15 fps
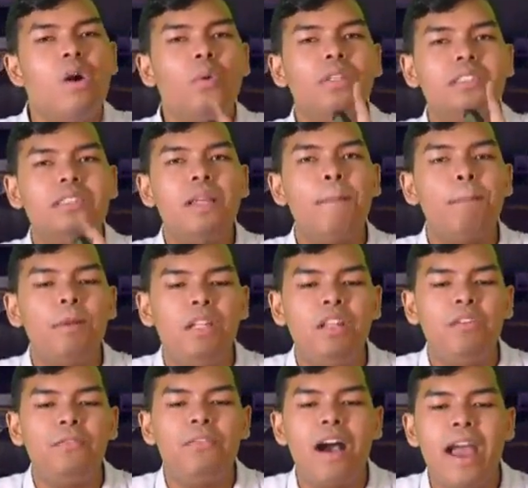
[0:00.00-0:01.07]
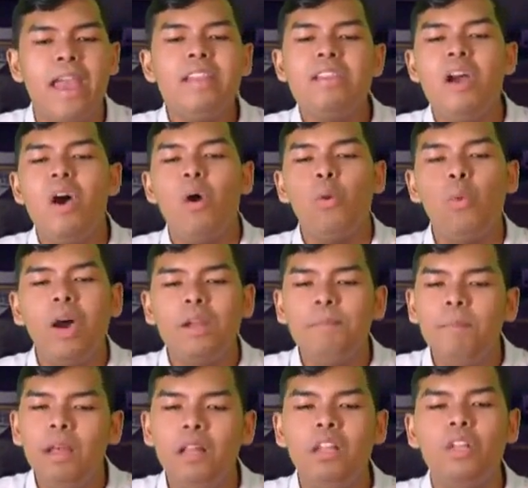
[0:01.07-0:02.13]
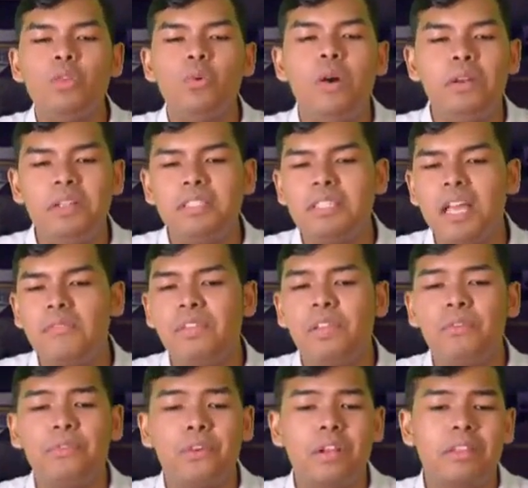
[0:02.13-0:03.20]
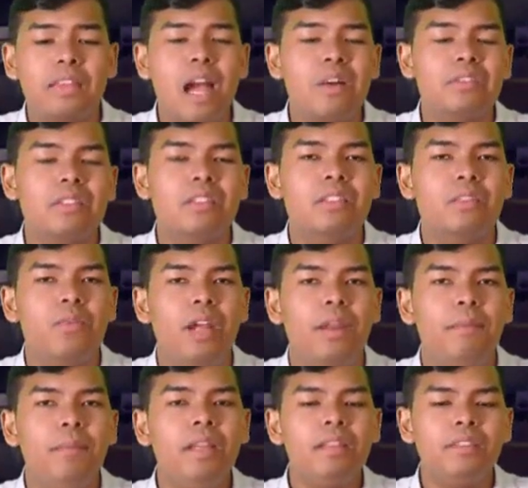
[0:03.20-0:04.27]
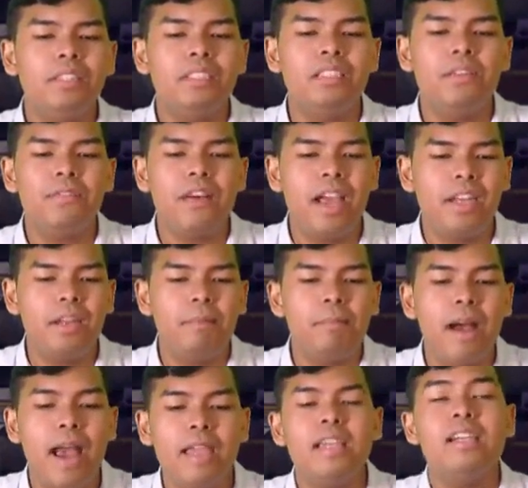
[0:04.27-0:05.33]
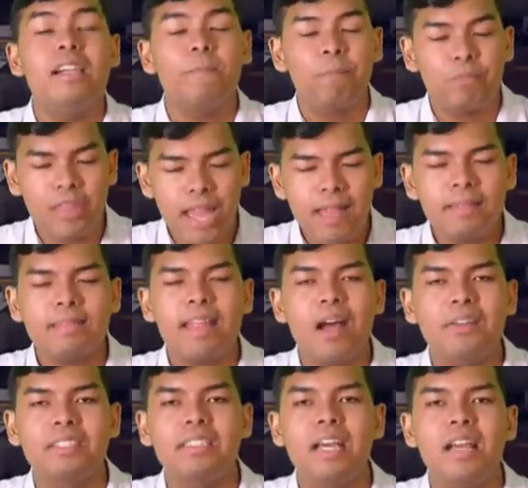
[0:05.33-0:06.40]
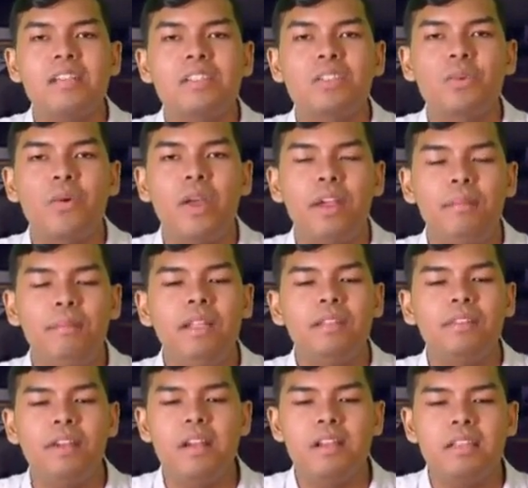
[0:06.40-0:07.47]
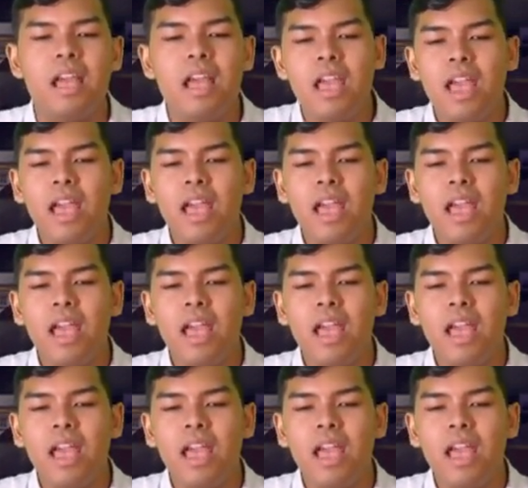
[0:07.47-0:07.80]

We simply divide one million two hundred seventy-four thousand square meters divided by ten thousand square meters.